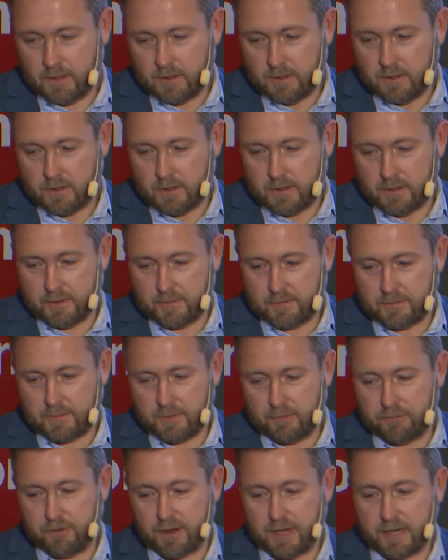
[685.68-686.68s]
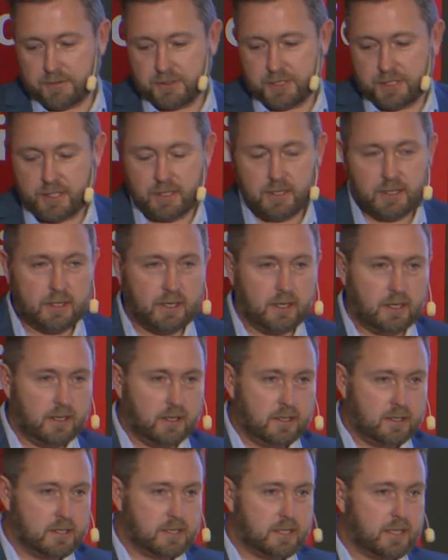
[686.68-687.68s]
Uh, the 5G
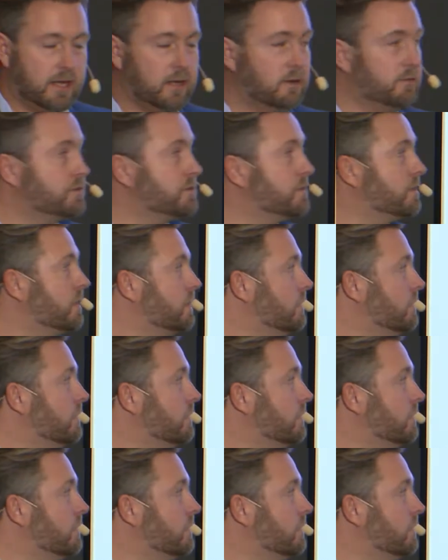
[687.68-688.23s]
in itself